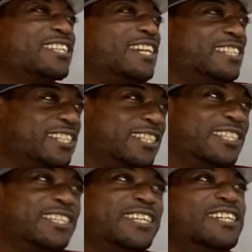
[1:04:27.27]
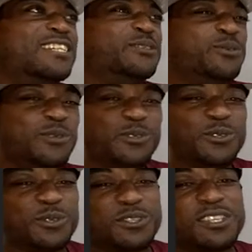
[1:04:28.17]
Like, look,
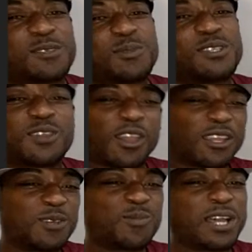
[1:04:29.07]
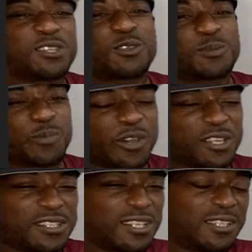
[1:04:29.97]
you could just be talking about your
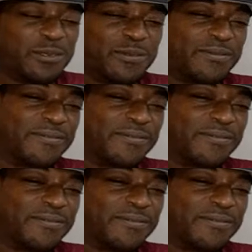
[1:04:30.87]
sports team.